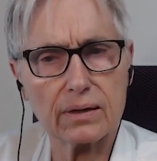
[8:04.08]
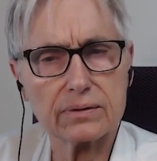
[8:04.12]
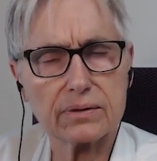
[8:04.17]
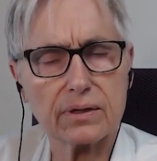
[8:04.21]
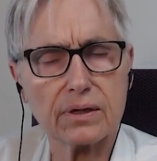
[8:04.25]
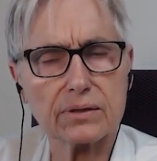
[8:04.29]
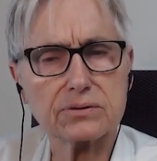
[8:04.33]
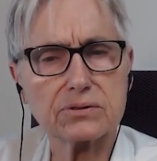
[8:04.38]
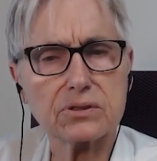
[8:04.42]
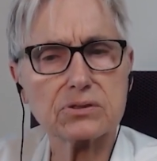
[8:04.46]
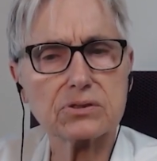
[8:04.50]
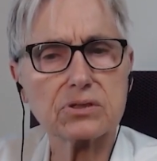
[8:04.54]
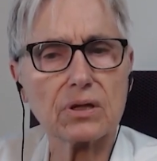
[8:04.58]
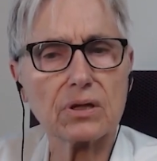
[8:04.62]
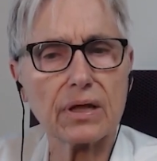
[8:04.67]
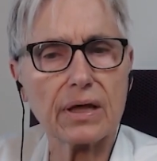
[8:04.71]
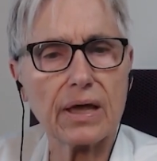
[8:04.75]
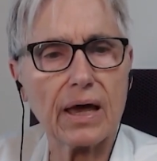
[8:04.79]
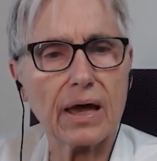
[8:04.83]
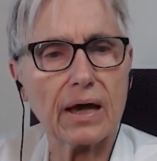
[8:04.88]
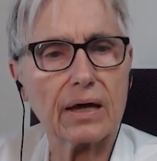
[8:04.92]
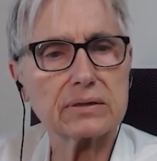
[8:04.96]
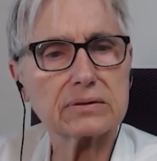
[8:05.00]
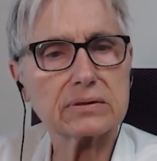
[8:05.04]
consistently
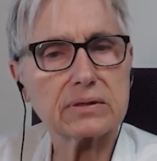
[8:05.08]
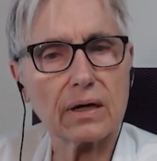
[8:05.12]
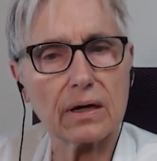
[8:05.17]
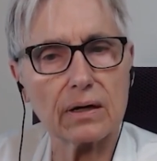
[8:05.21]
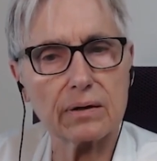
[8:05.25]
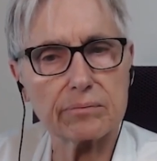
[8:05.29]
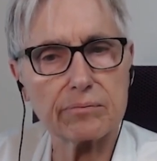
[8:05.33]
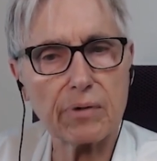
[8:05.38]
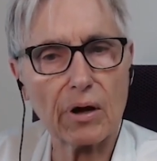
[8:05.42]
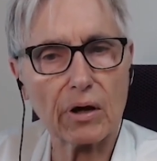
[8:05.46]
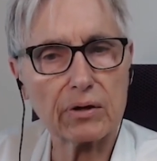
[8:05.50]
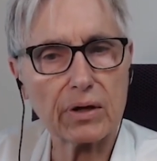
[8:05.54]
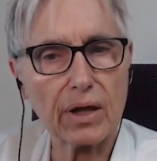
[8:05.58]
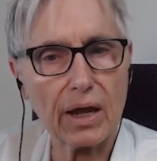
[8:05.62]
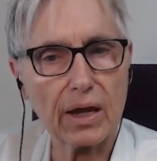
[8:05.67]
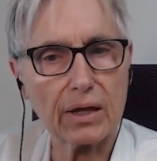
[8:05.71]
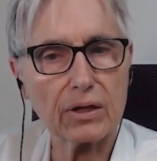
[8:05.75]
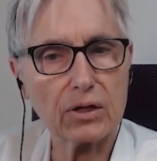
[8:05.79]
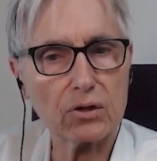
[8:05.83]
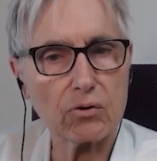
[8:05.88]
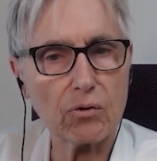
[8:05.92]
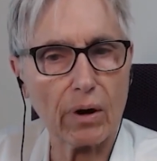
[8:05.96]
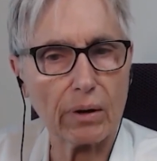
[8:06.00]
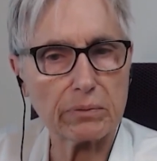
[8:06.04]
has about
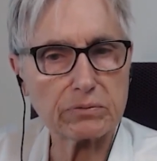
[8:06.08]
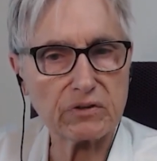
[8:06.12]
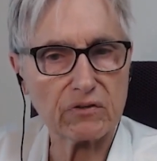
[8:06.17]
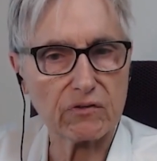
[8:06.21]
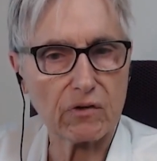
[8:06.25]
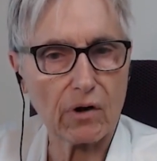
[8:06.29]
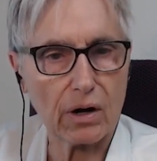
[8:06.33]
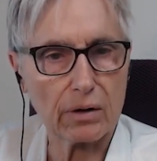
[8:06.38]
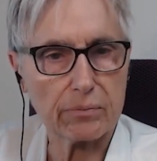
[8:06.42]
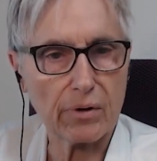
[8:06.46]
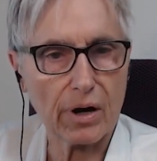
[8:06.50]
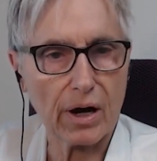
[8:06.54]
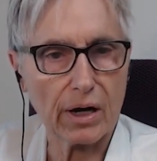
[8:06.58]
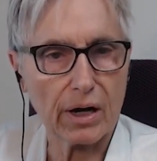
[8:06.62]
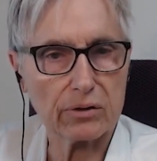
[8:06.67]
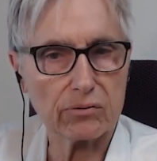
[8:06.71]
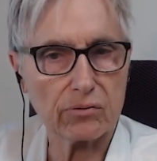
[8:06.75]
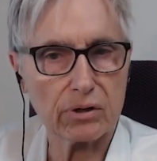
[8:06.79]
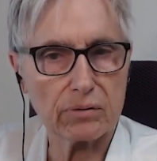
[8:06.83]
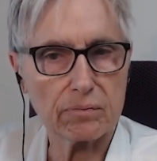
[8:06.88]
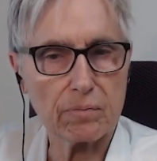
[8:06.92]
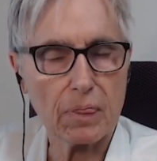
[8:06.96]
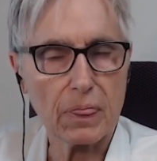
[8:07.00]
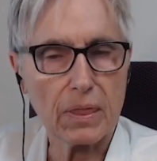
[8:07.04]
80 grams of
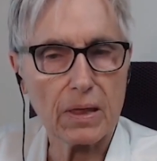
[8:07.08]
carbohydrate.